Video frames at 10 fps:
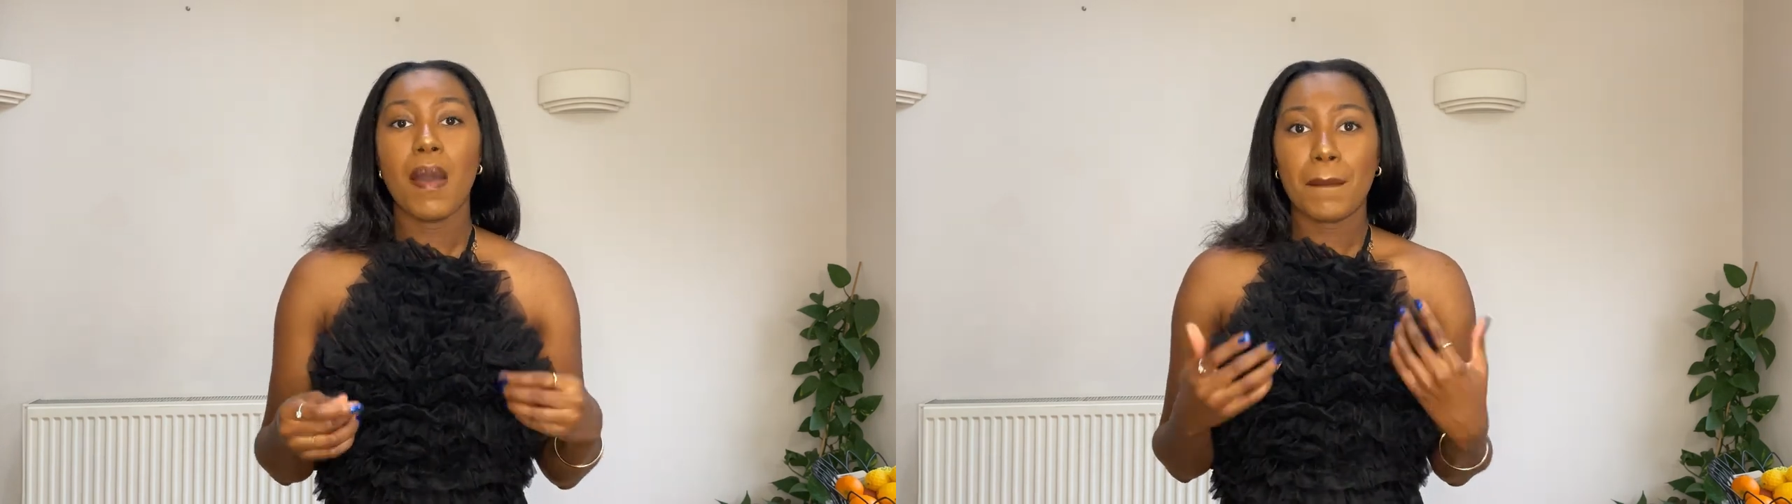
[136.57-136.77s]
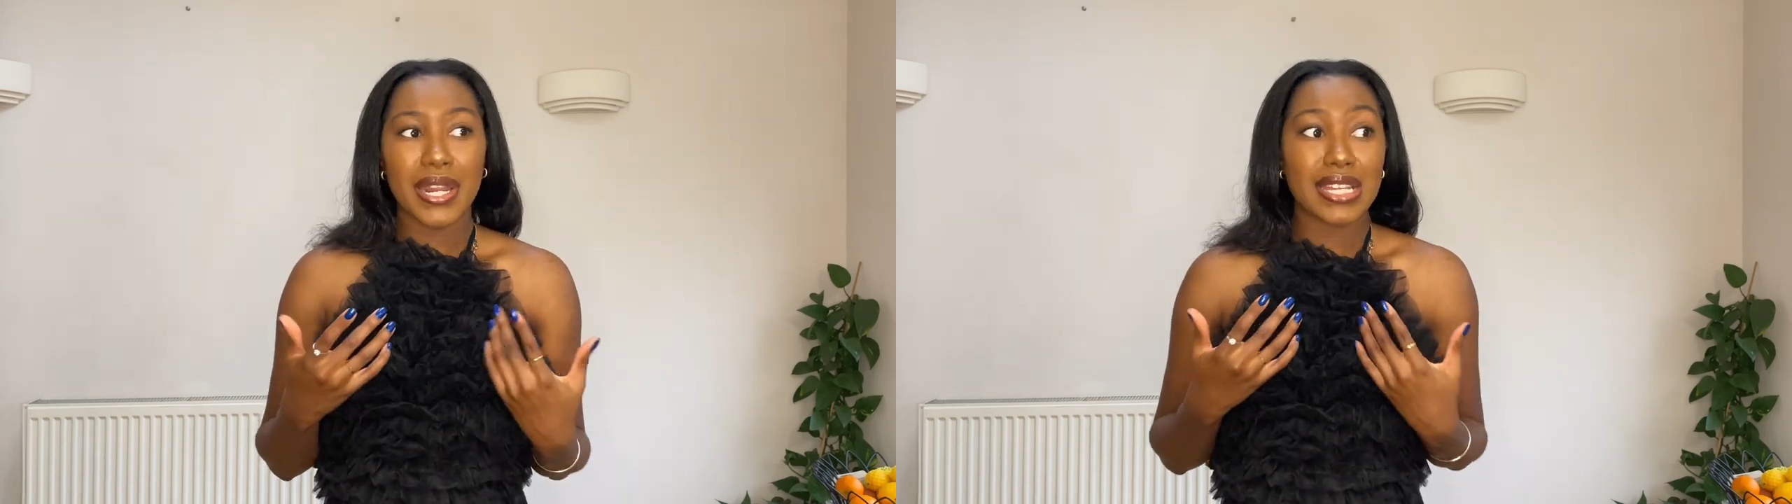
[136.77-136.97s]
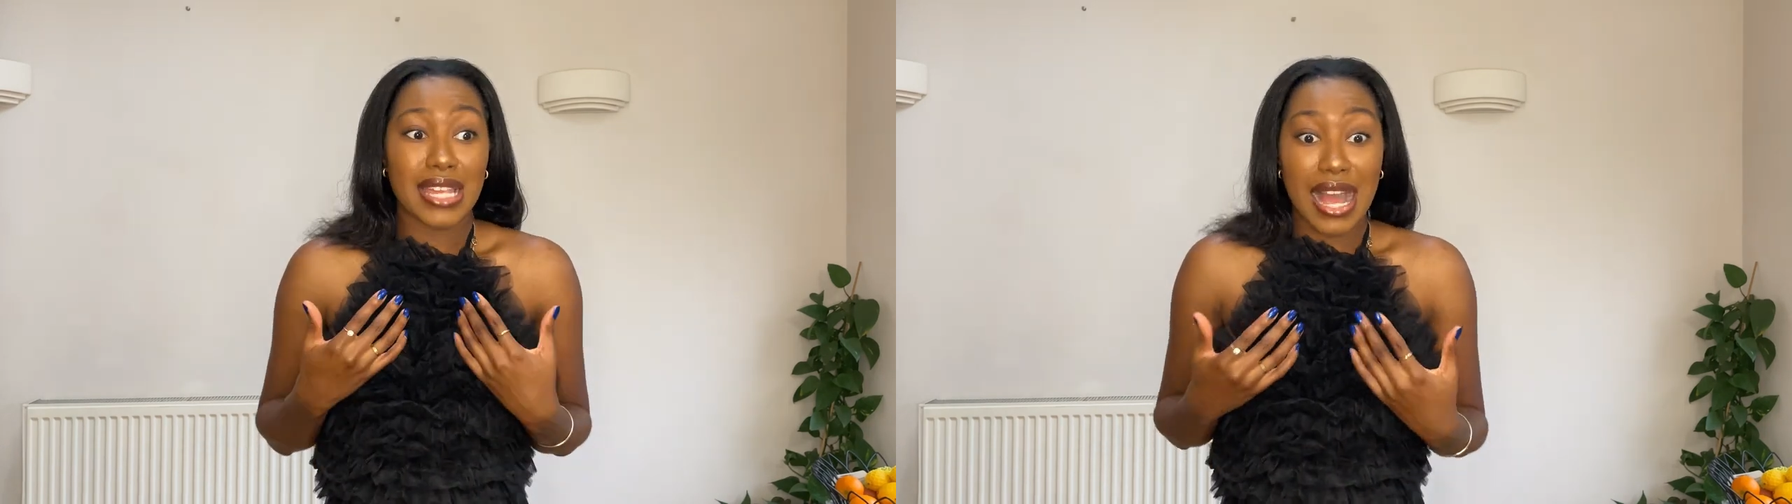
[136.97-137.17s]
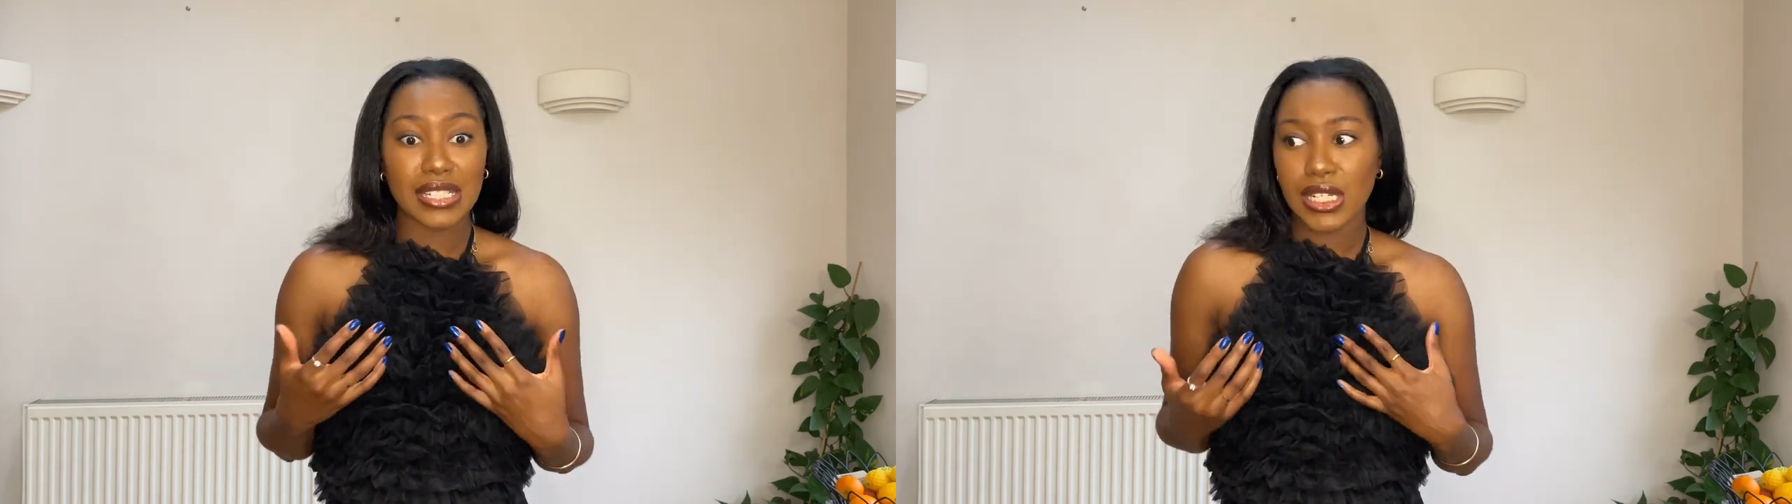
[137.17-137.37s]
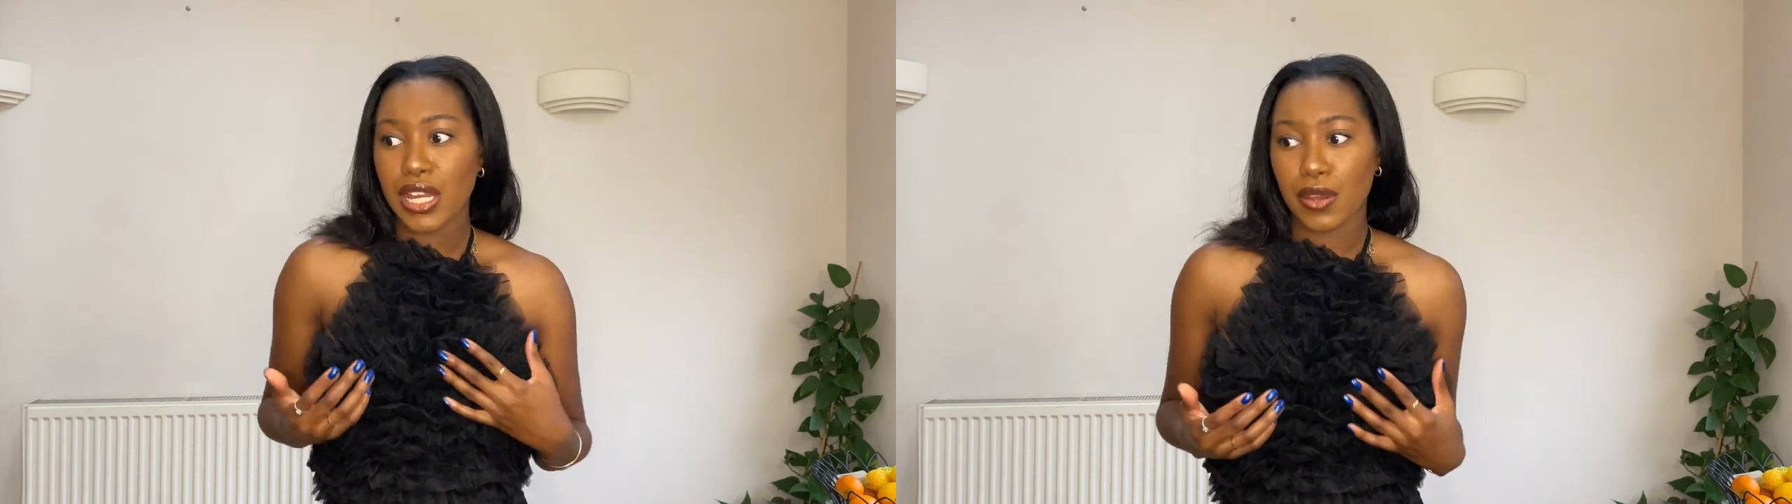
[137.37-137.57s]
but it's
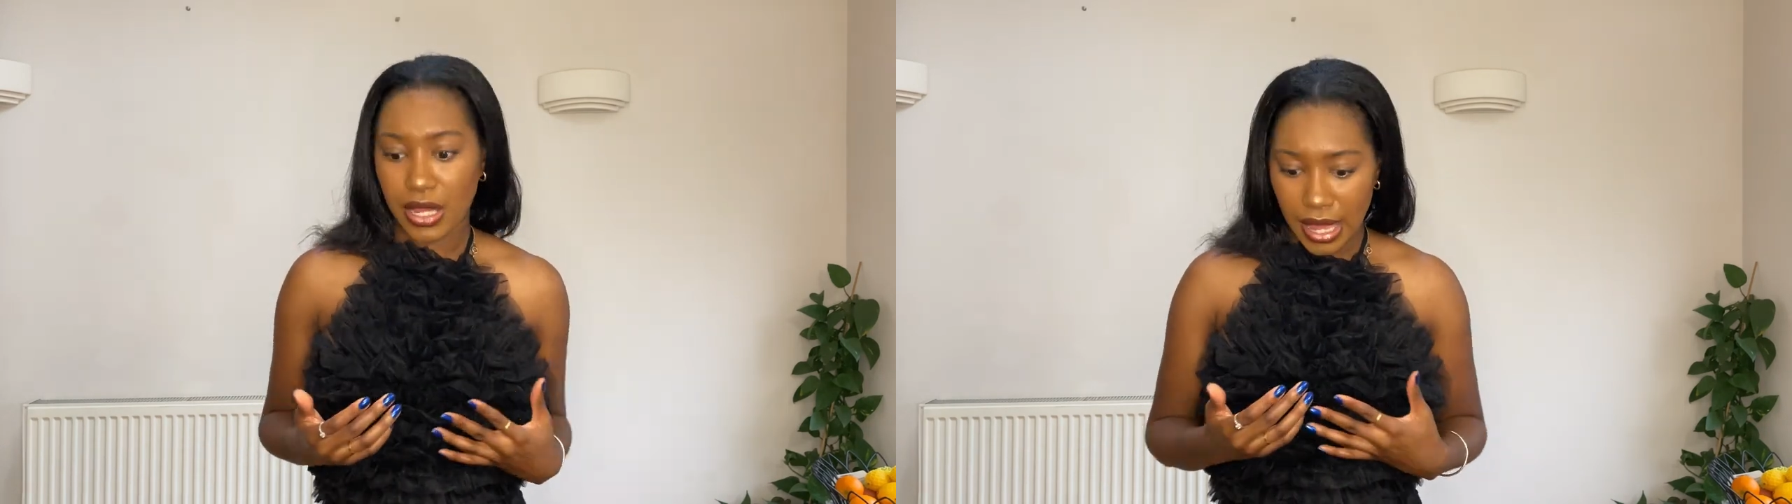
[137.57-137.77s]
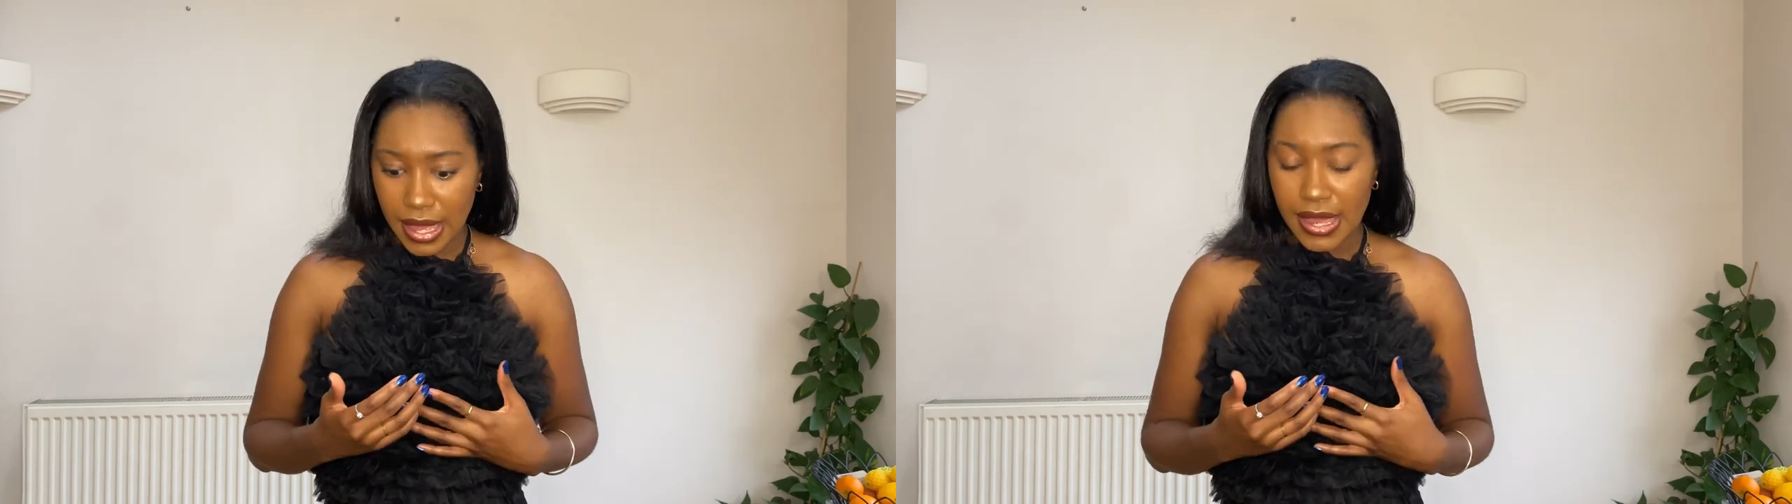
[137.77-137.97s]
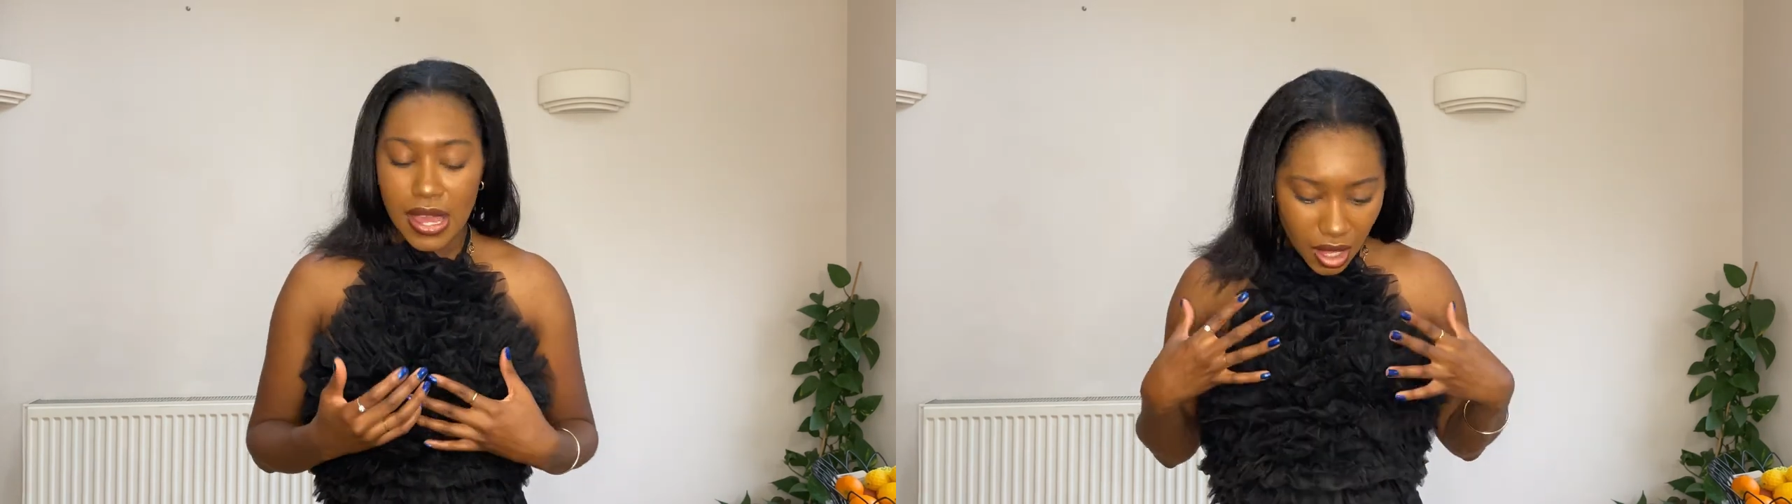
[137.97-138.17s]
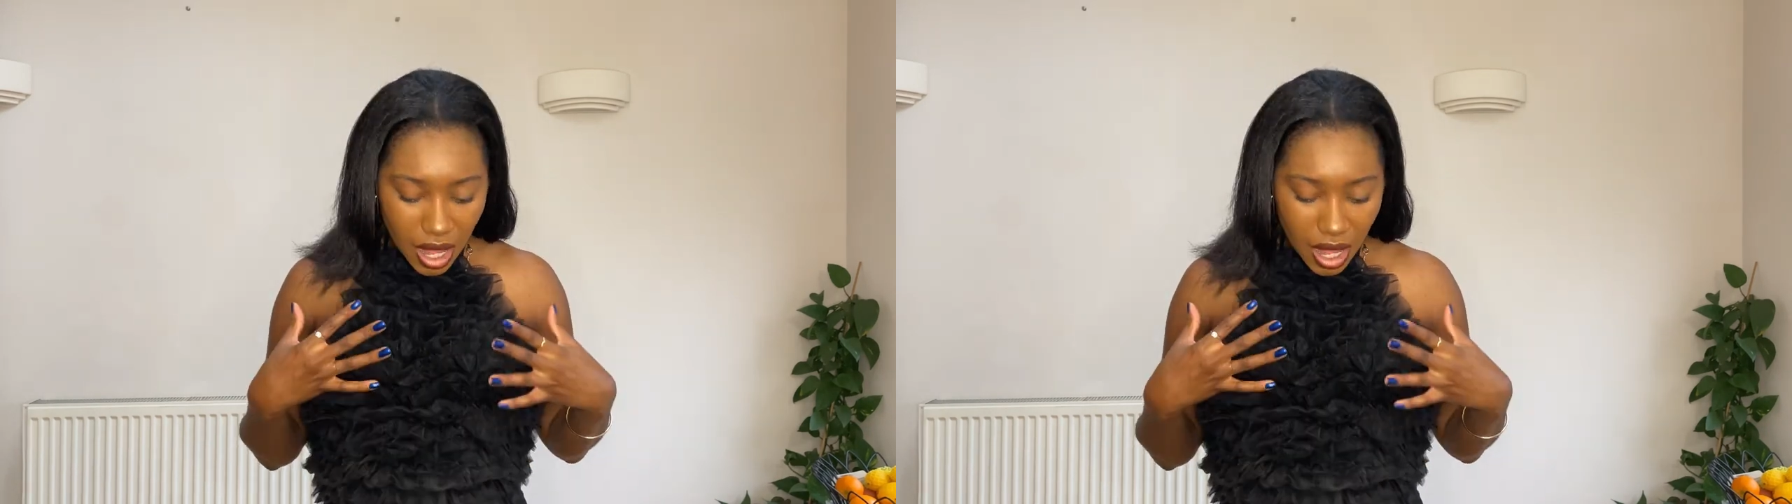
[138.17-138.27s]
actually okay.